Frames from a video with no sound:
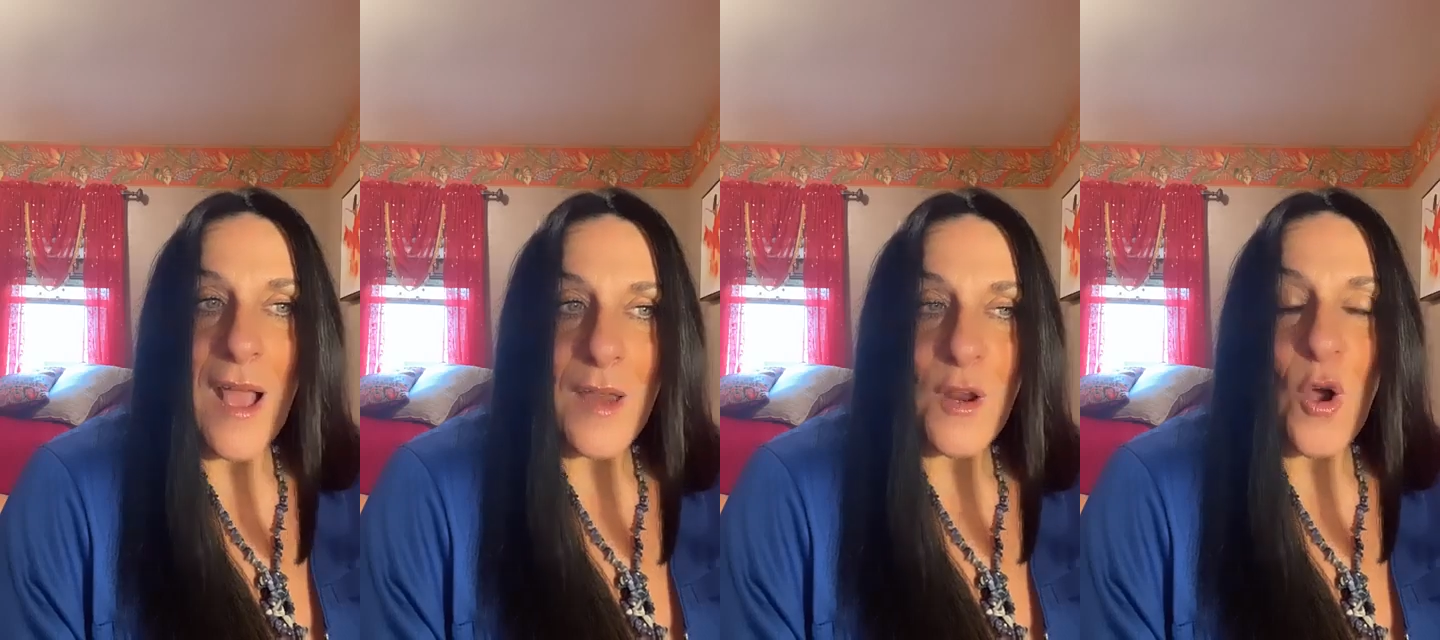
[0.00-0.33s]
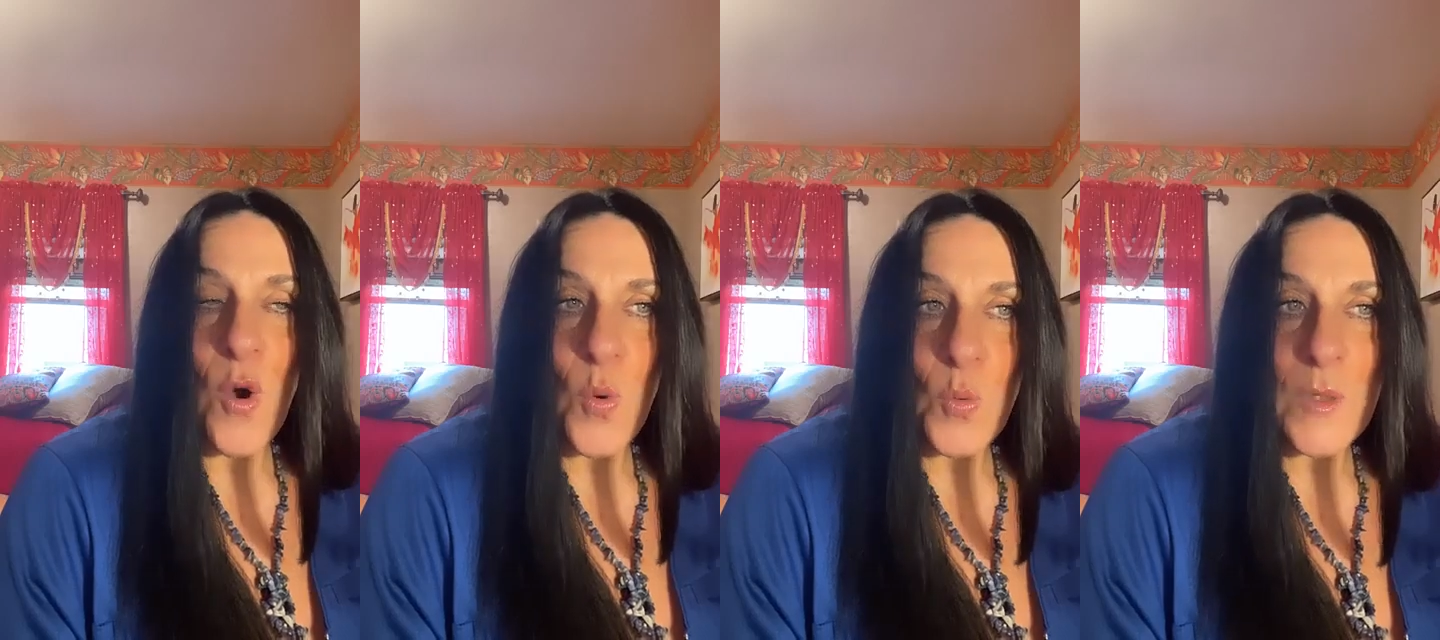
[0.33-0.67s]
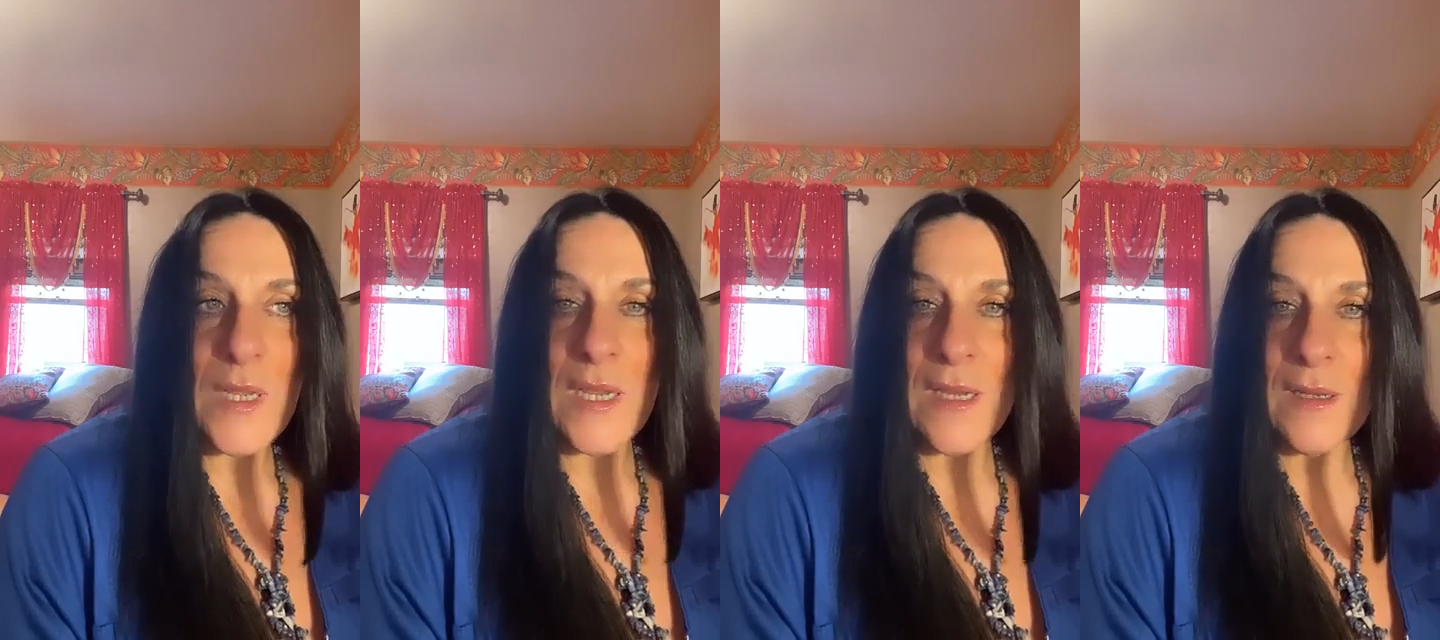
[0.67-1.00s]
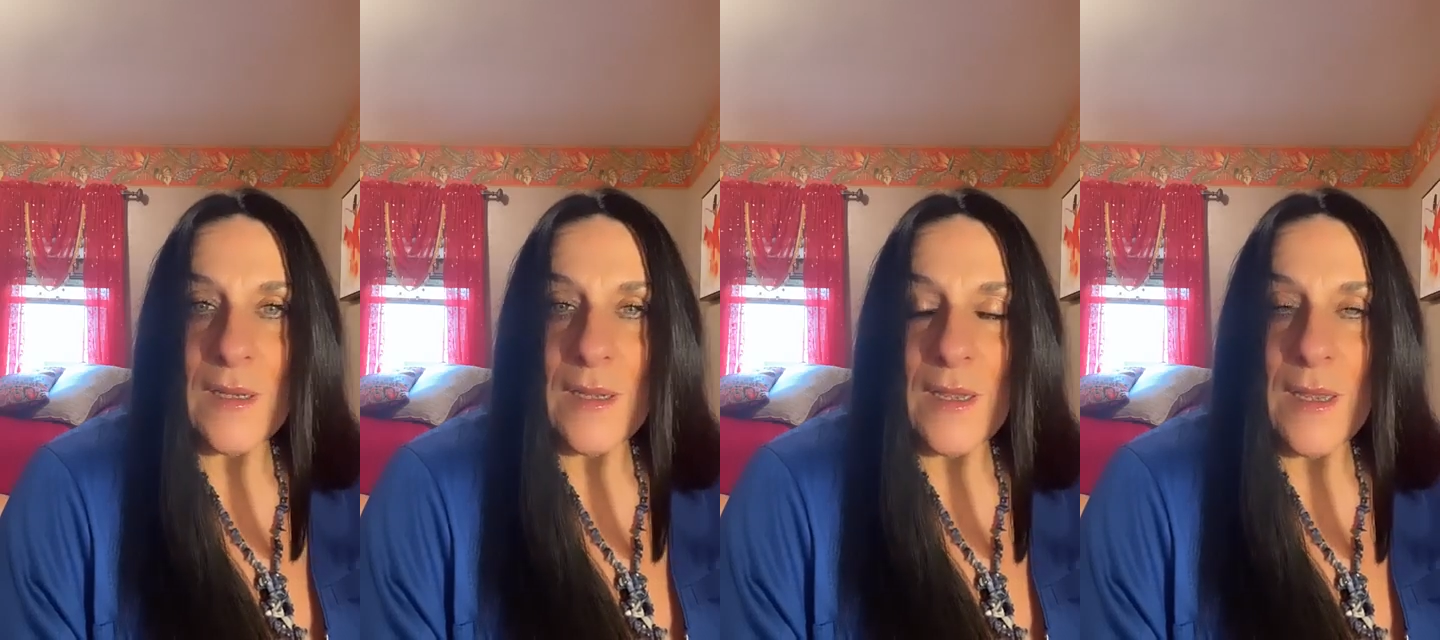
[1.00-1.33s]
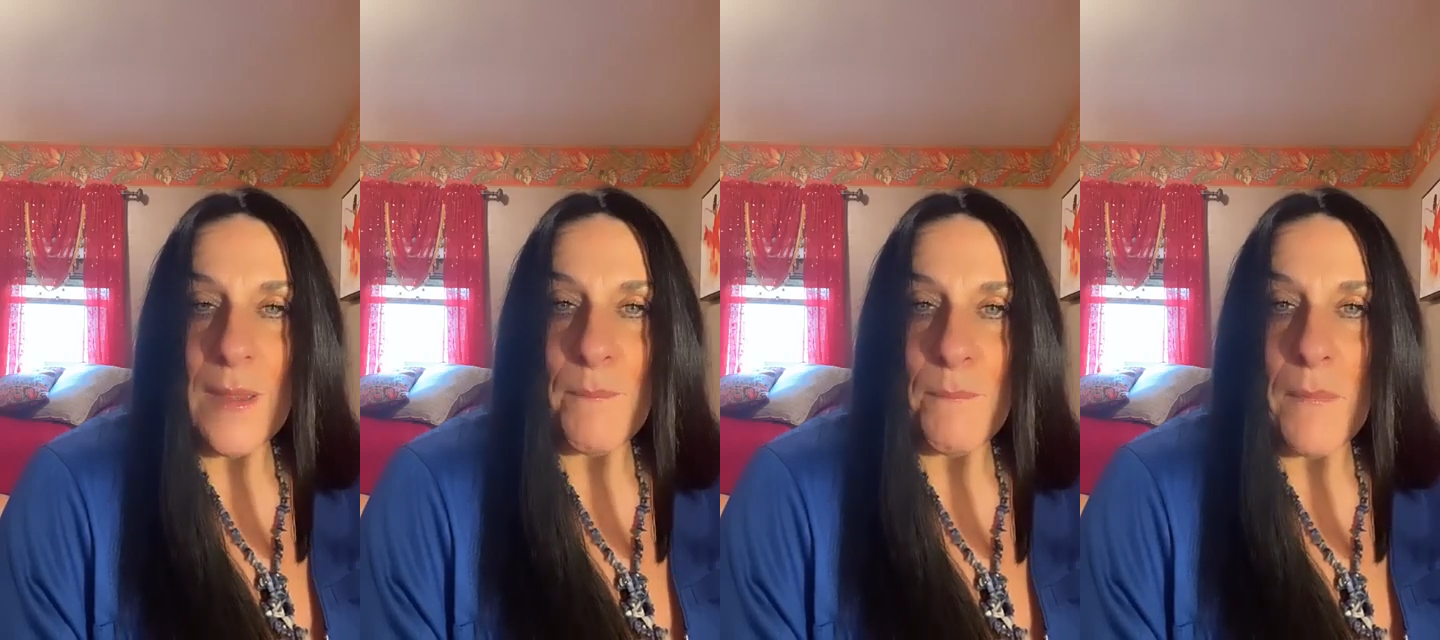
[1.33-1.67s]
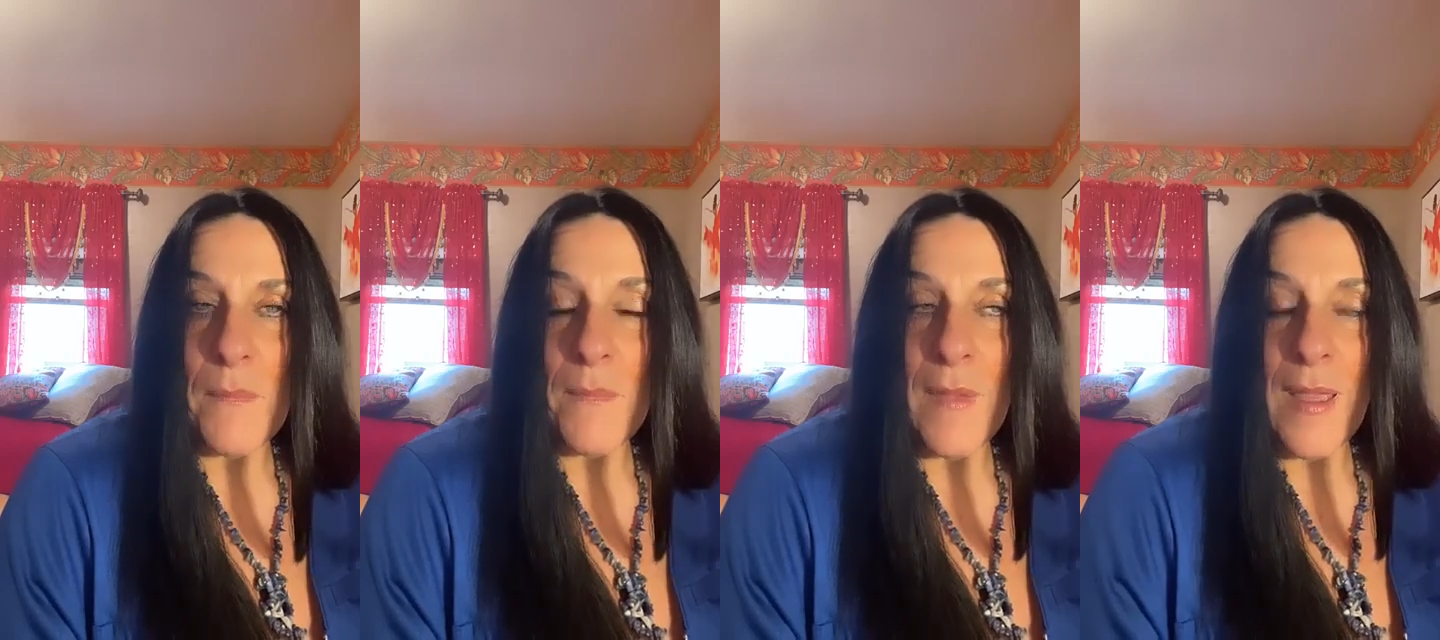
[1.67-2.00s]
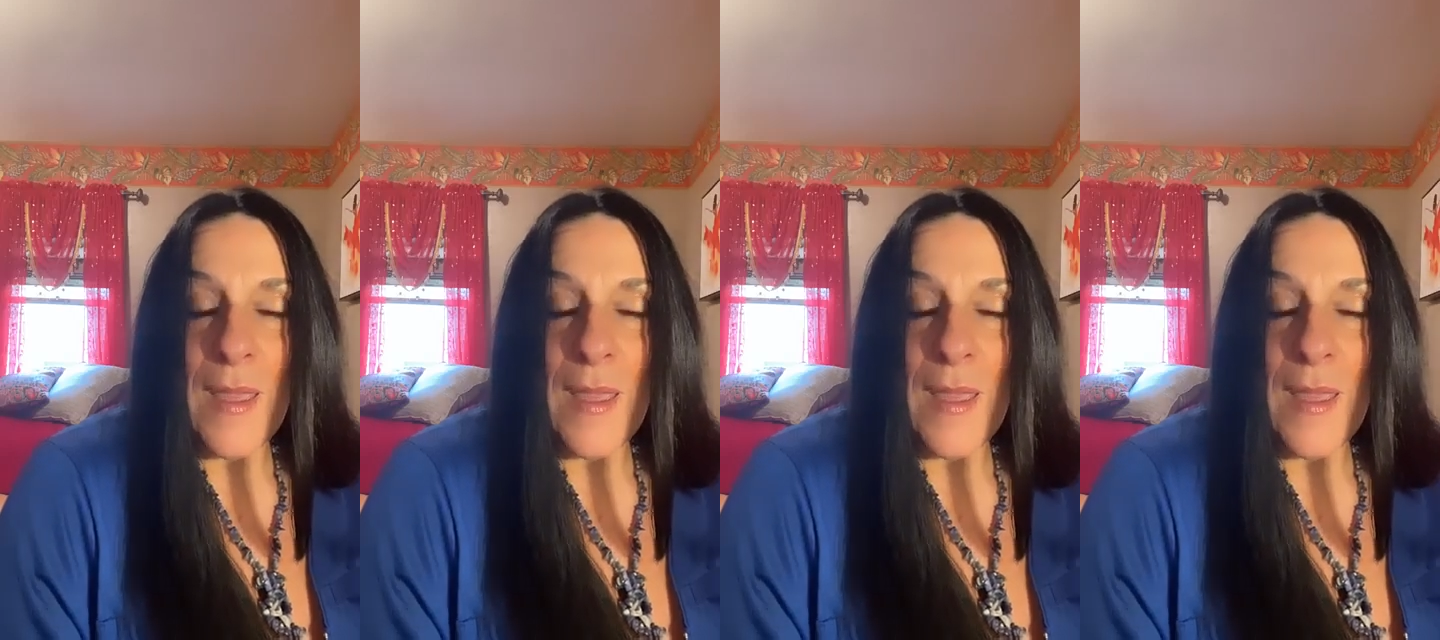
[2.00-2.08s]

not only in